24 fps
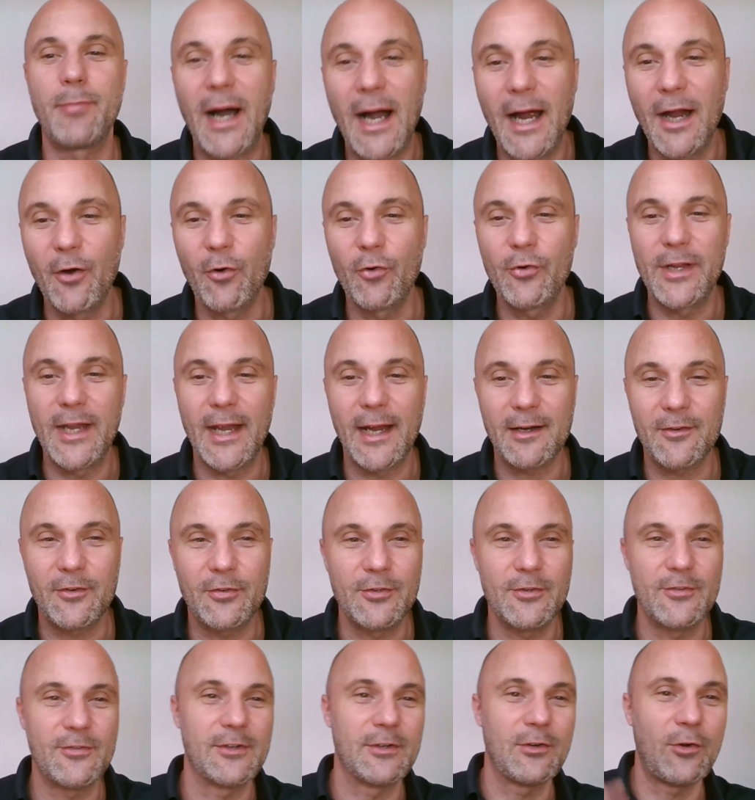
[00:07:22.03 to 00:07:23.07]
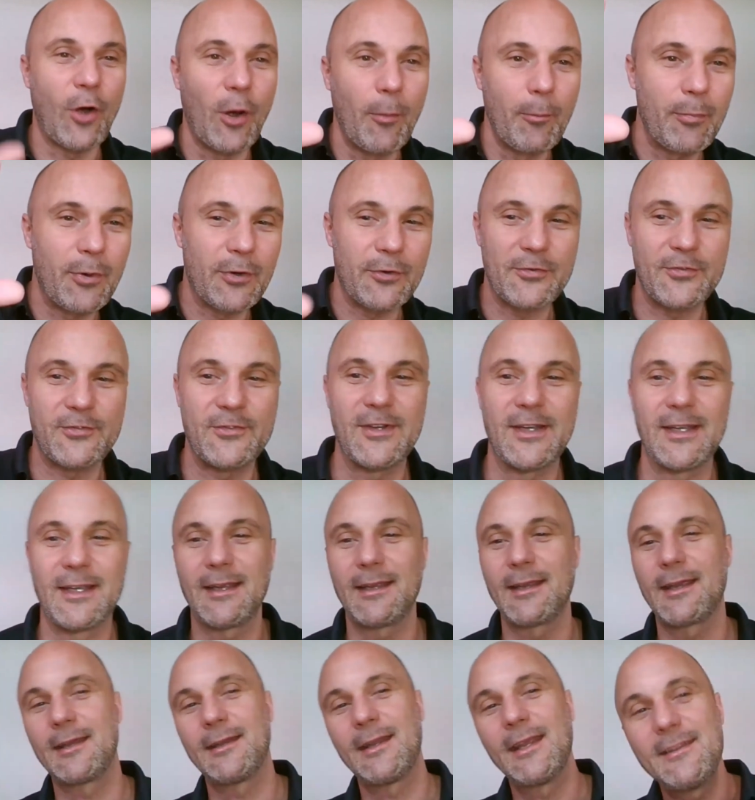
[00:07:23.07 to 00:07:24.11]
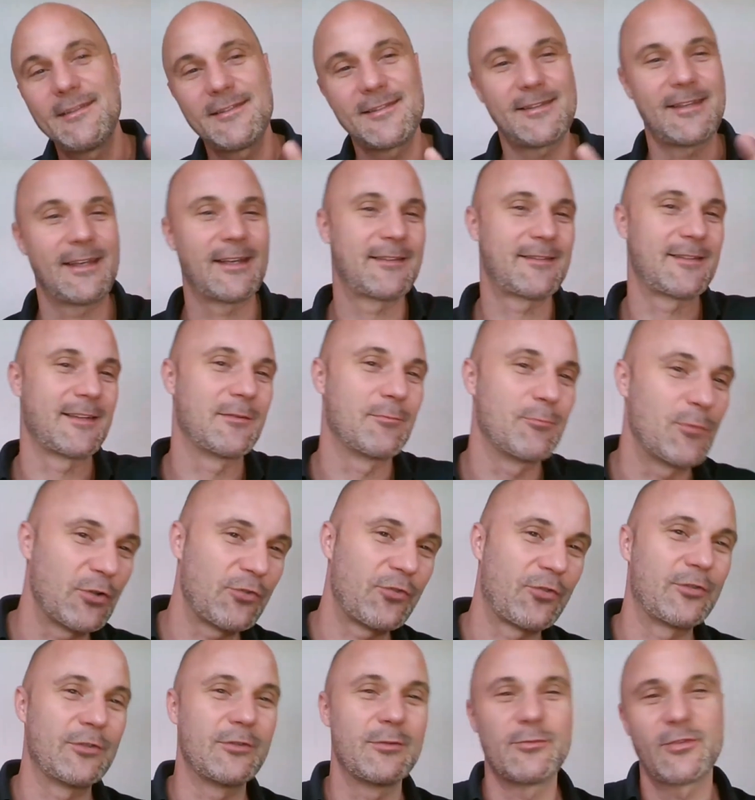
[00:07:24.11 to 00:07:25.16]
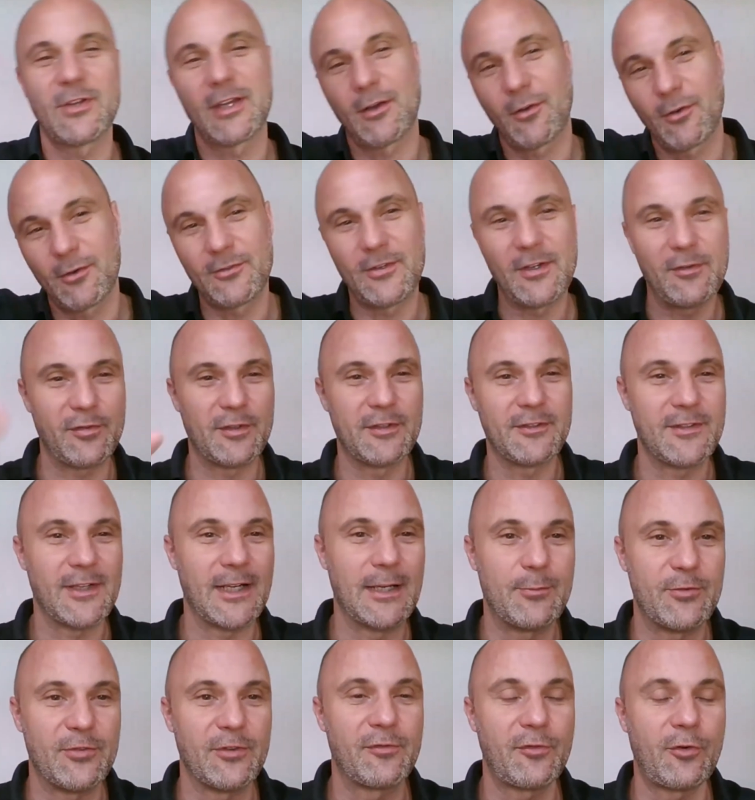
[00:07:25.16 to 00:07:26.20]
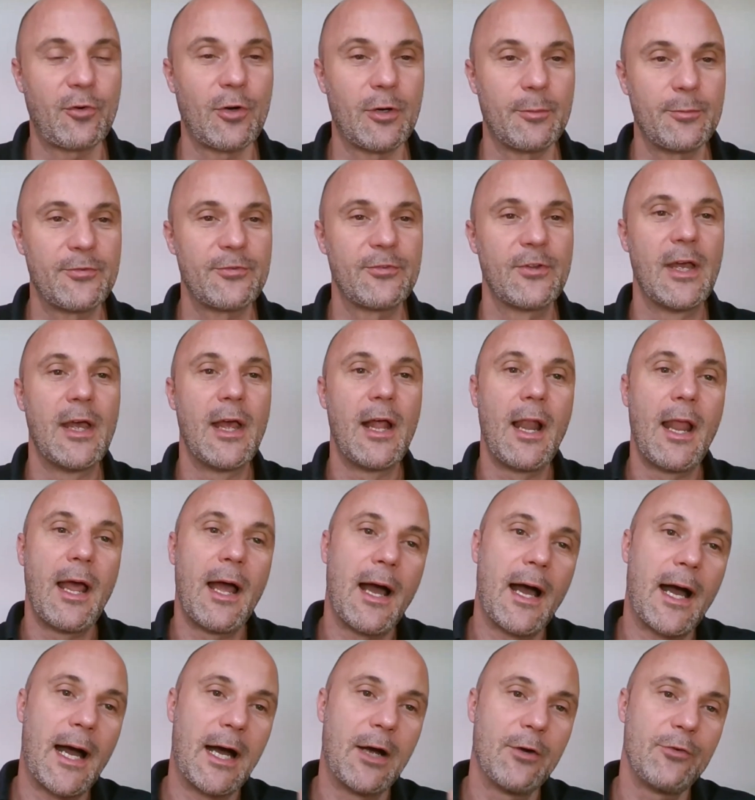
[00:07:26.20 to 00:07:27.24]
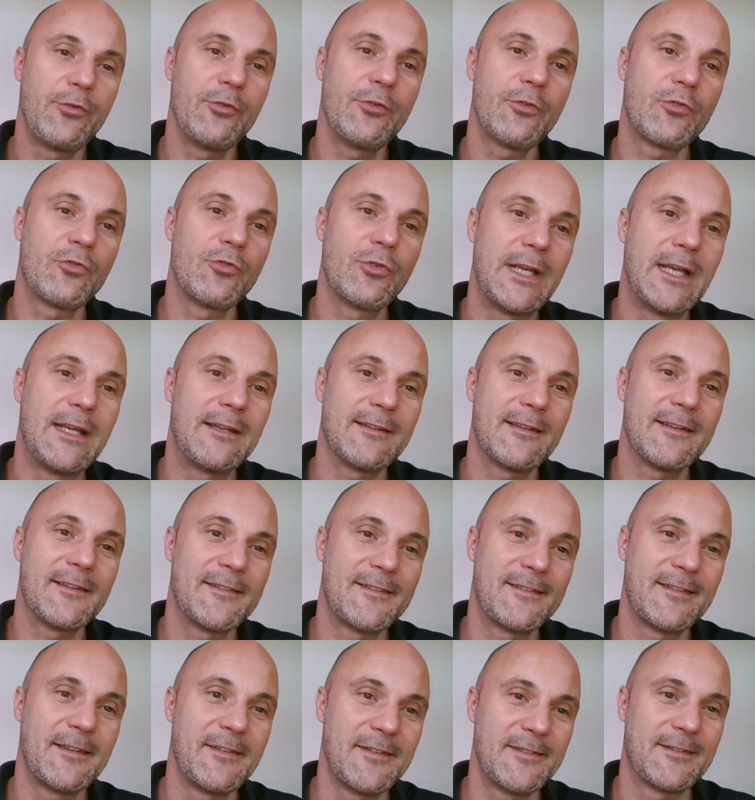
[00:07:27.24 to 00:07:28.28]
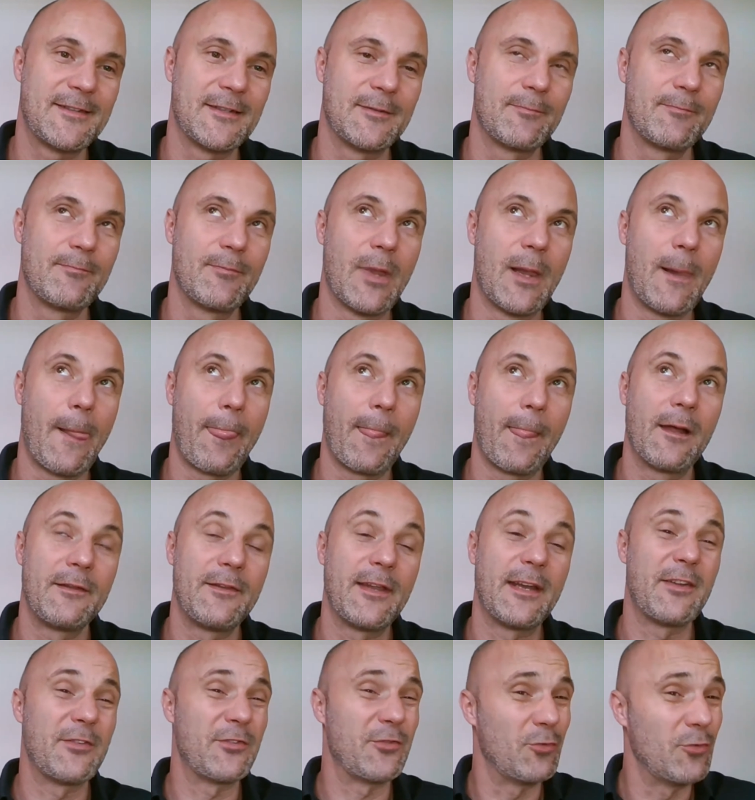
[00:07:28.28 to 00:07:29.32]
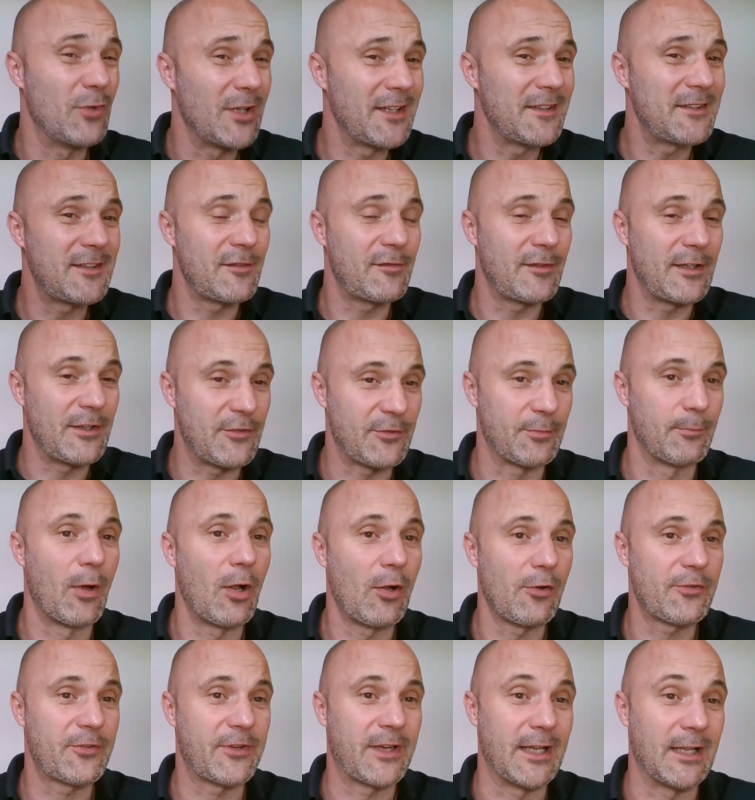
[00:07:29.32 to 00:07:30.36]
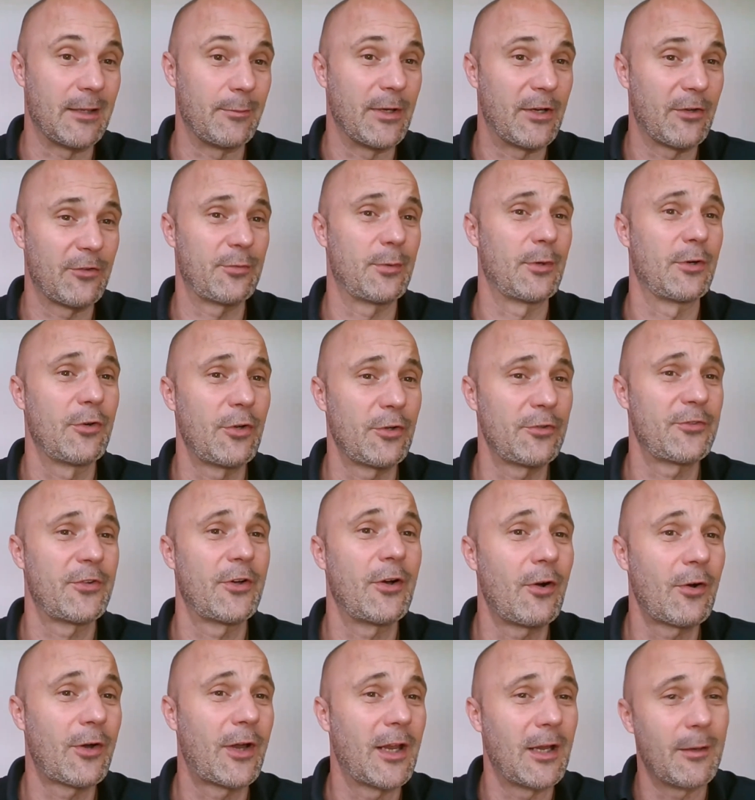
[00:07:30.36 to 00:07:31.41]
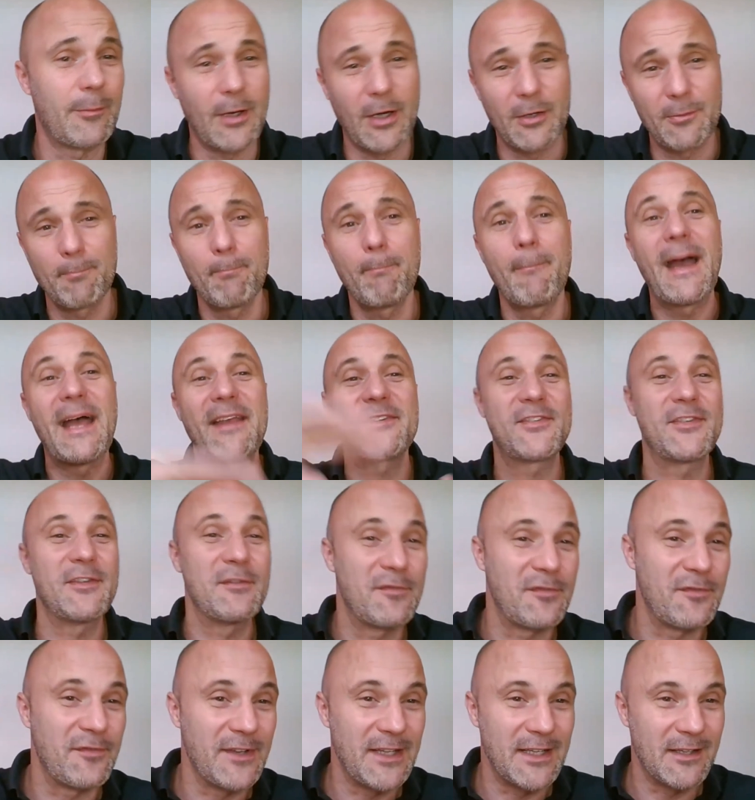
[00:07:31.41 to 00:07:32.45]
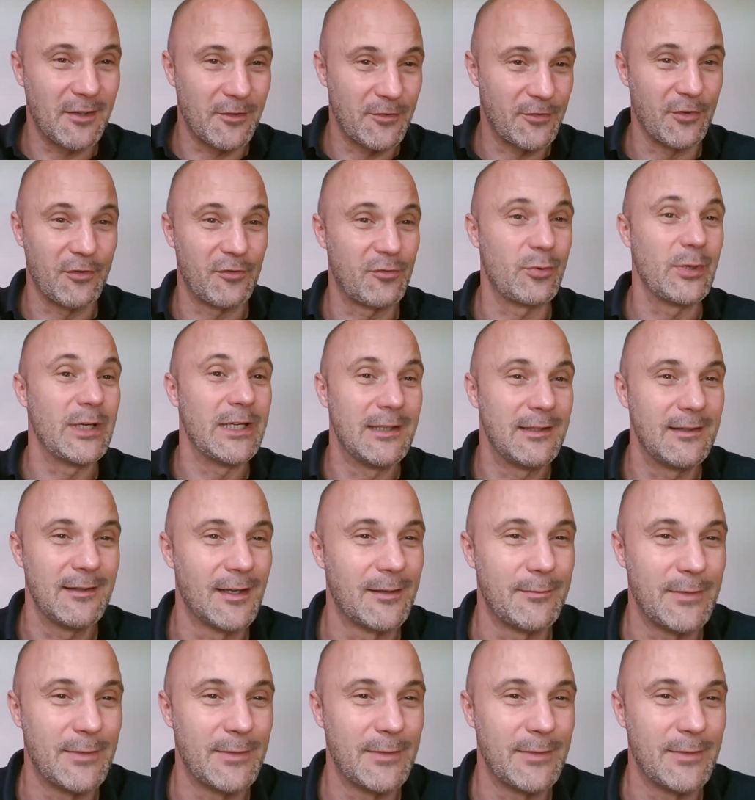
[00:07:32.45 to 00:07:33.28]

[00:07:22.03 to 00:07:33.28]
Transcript: bioreactors and composting and insects and mushrooms and different types of crops, how do you create a system that is relatively small scale, because we're not talking about massive fields of wheat.